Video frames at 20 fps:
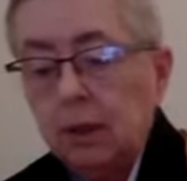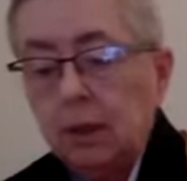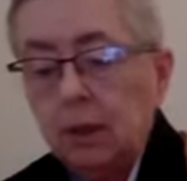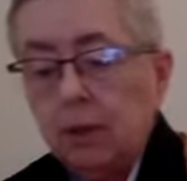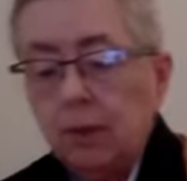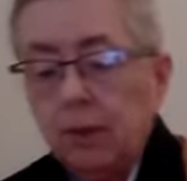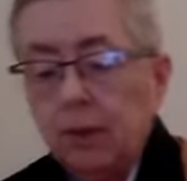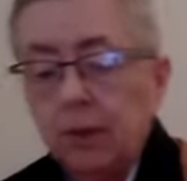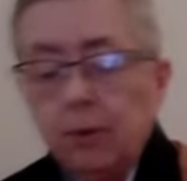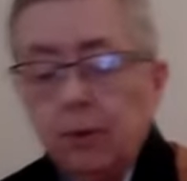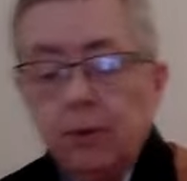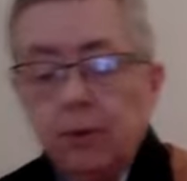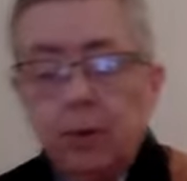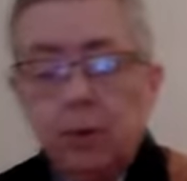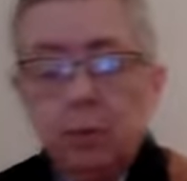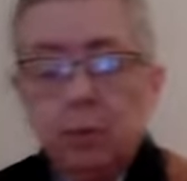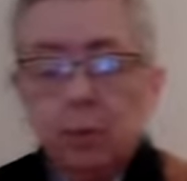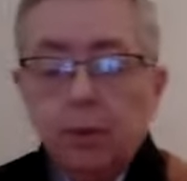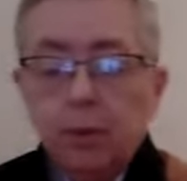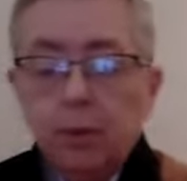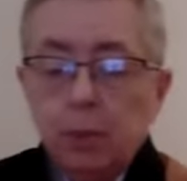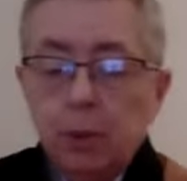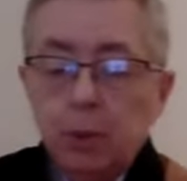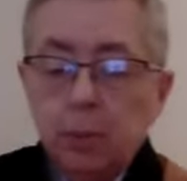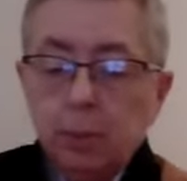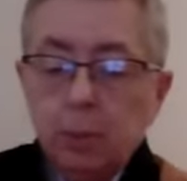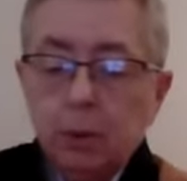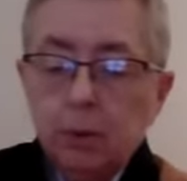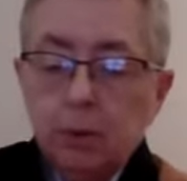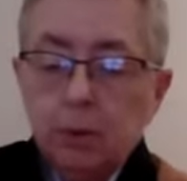There are a number of
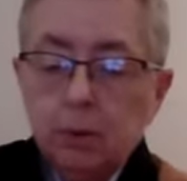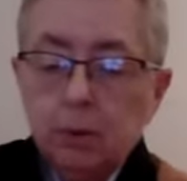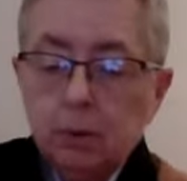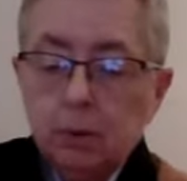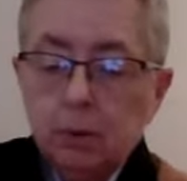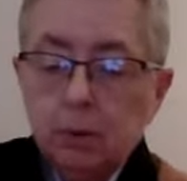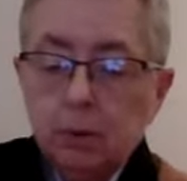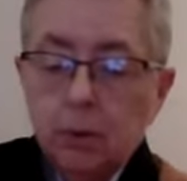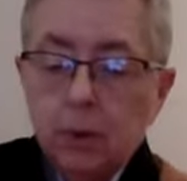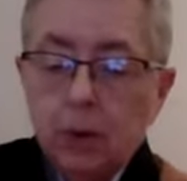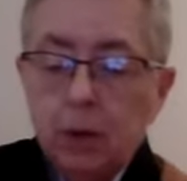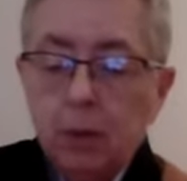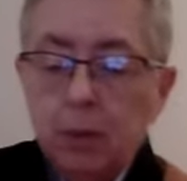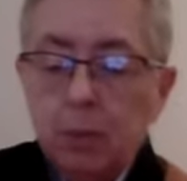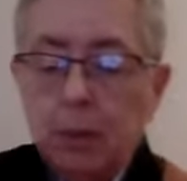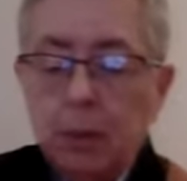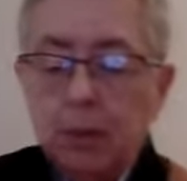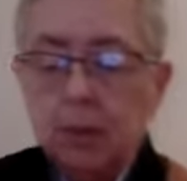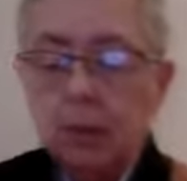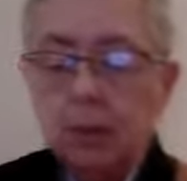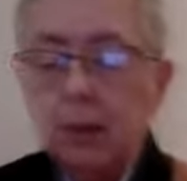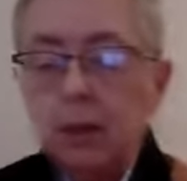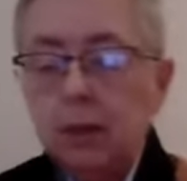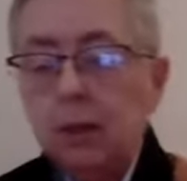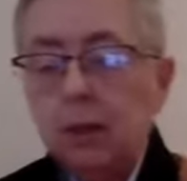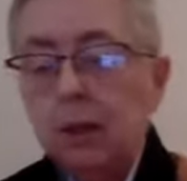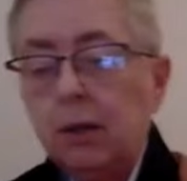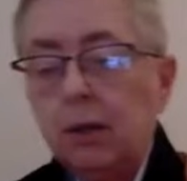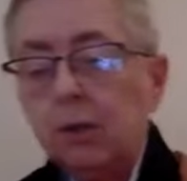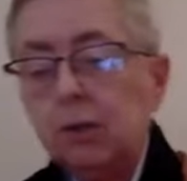people, Joanna Macy and
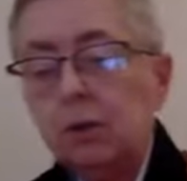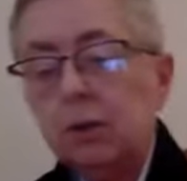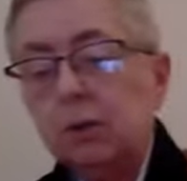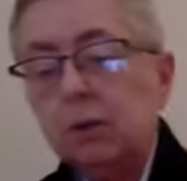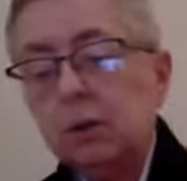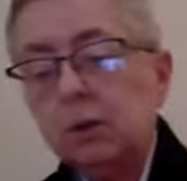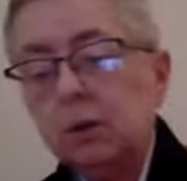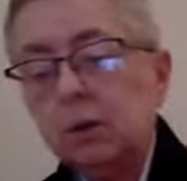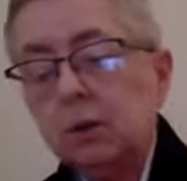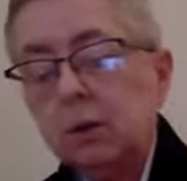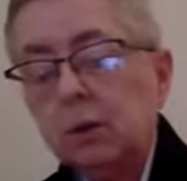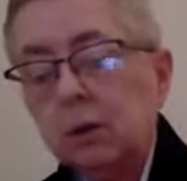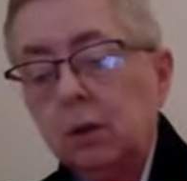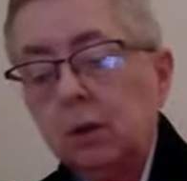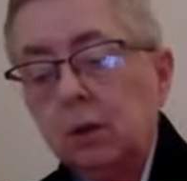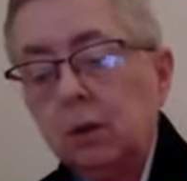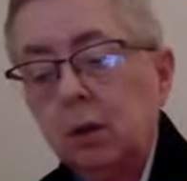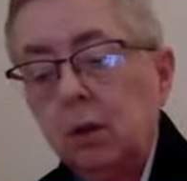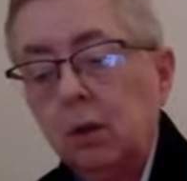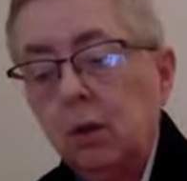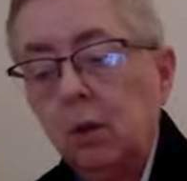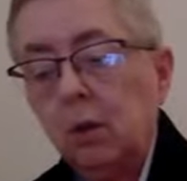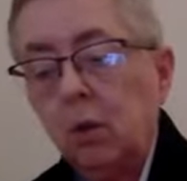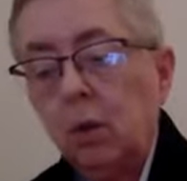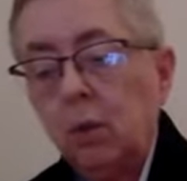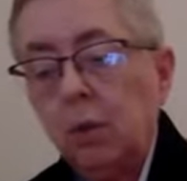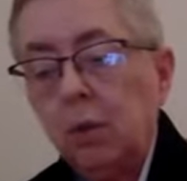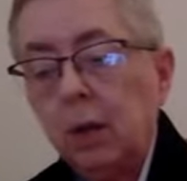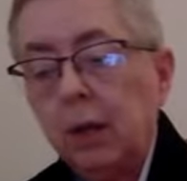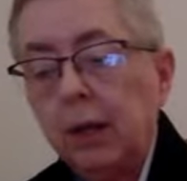others, who
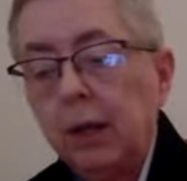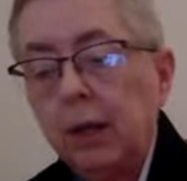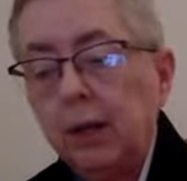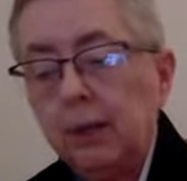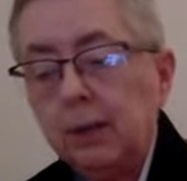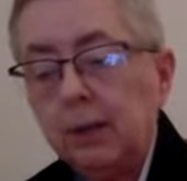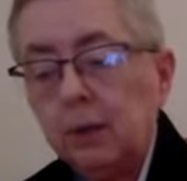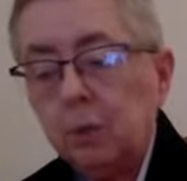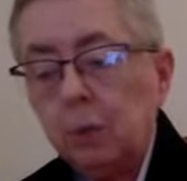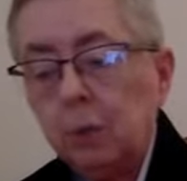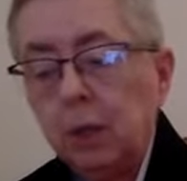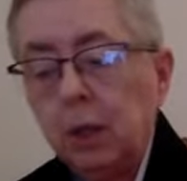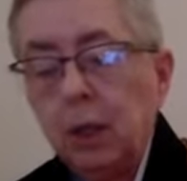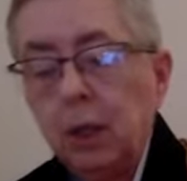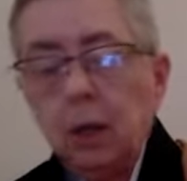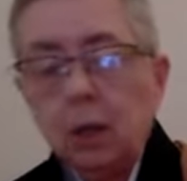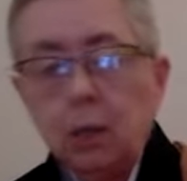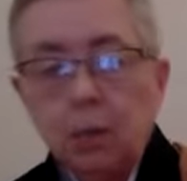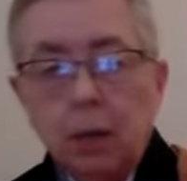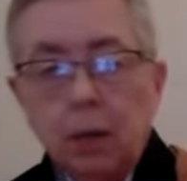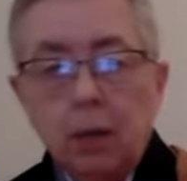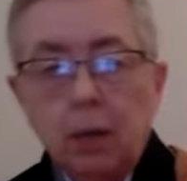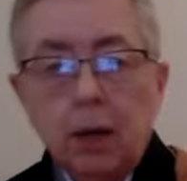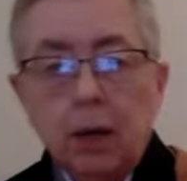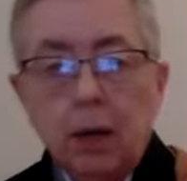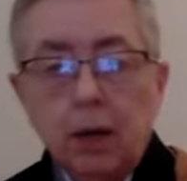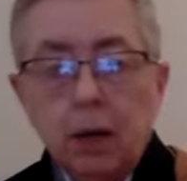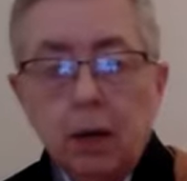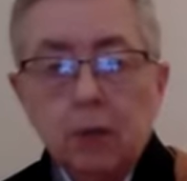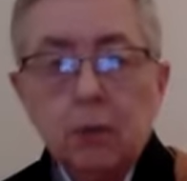are writing and speaking about
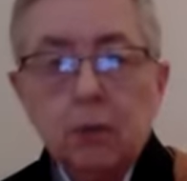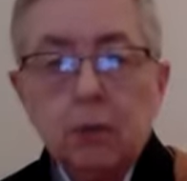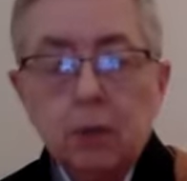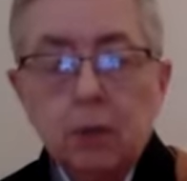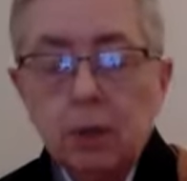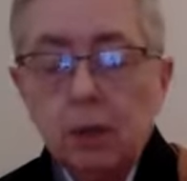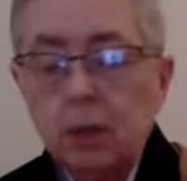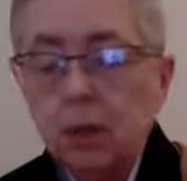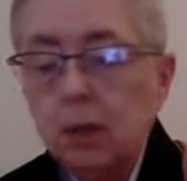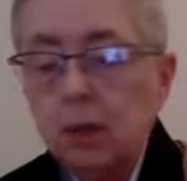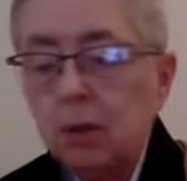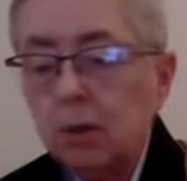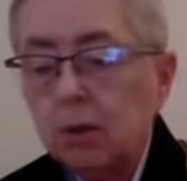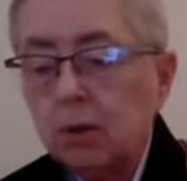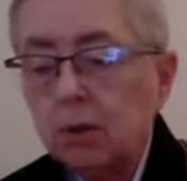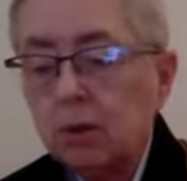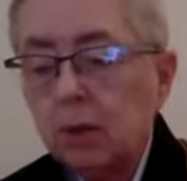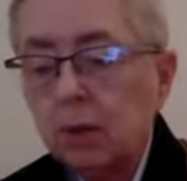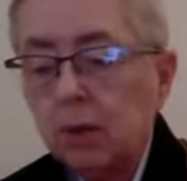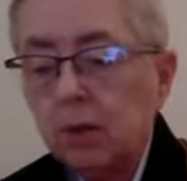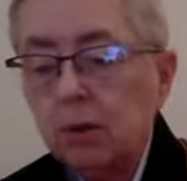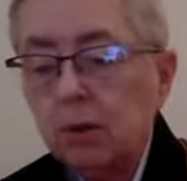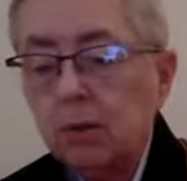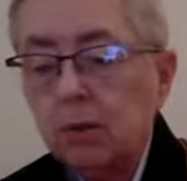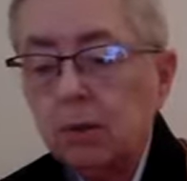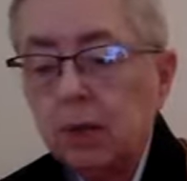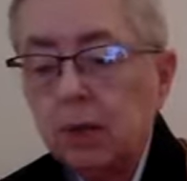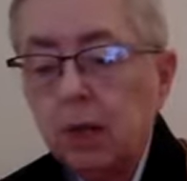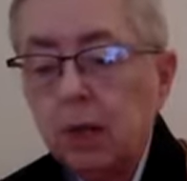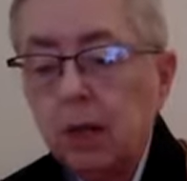how seeing
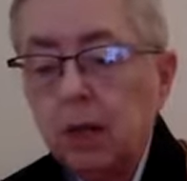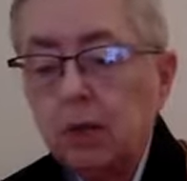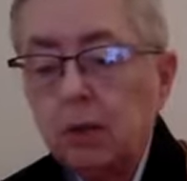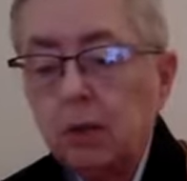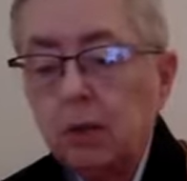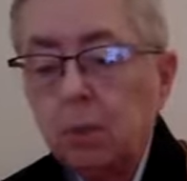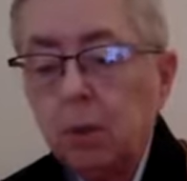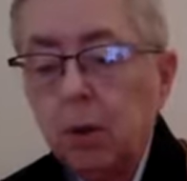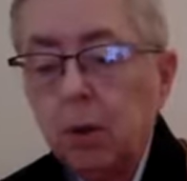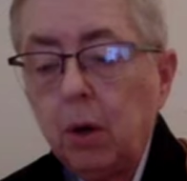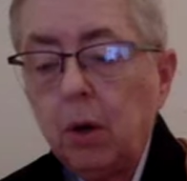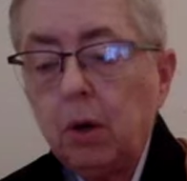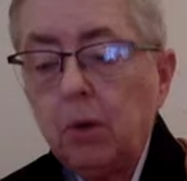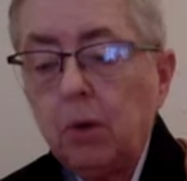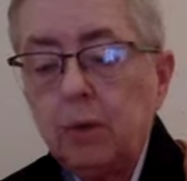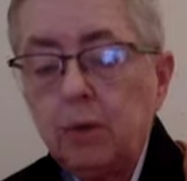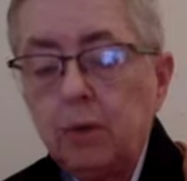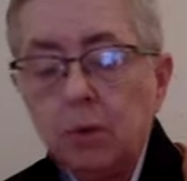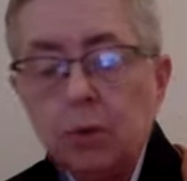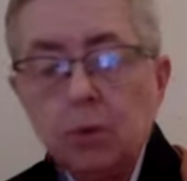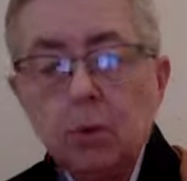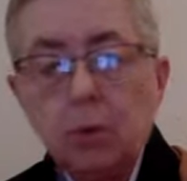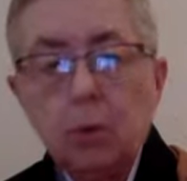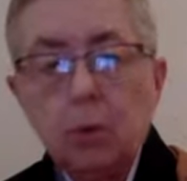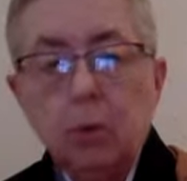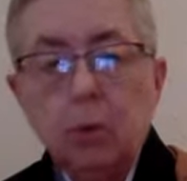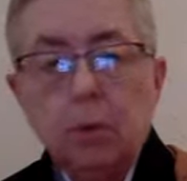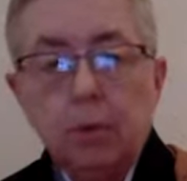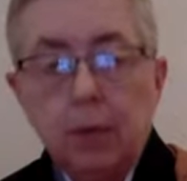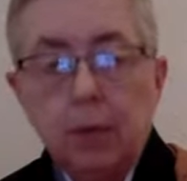ourselves as a part of a stream
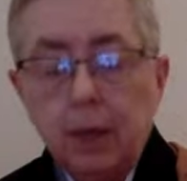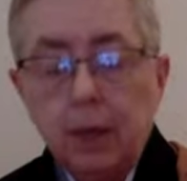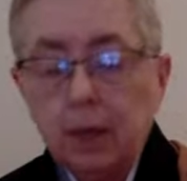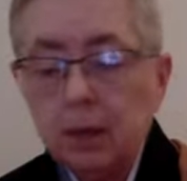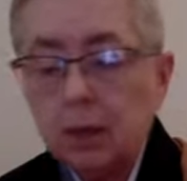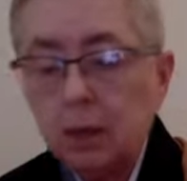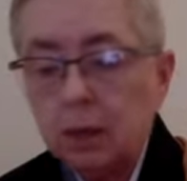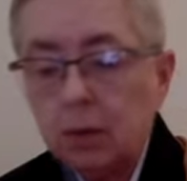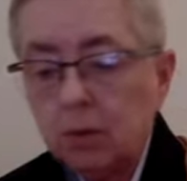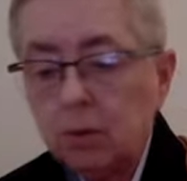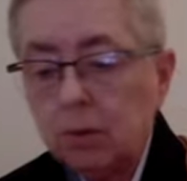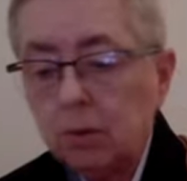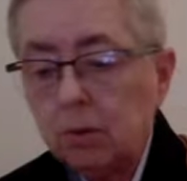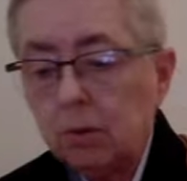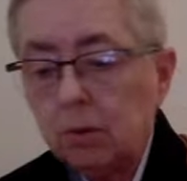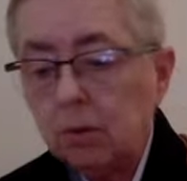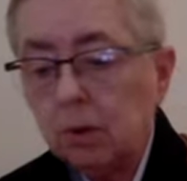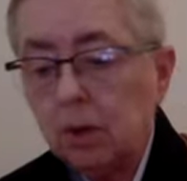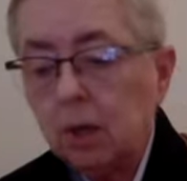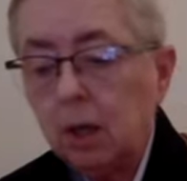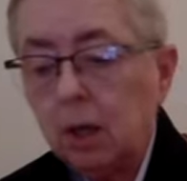of ancestors,